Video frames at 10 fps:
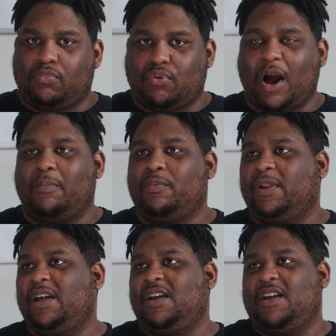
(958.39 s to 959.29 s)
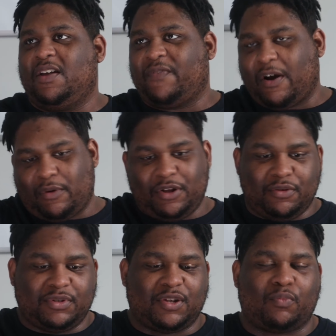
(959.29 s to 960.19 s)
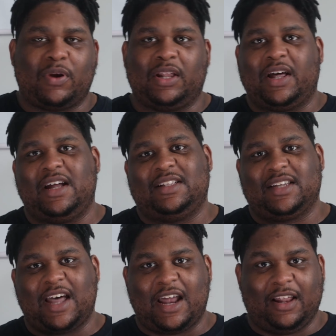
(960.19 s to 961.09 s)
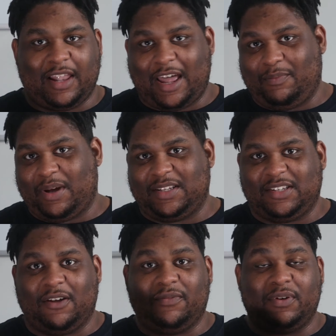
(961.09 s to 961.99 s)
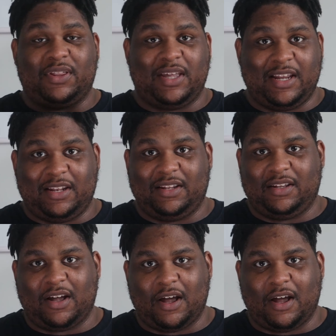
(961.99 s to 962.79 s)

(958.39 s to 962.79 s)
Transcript: Probably if I were to use the ring light to kind of light myself within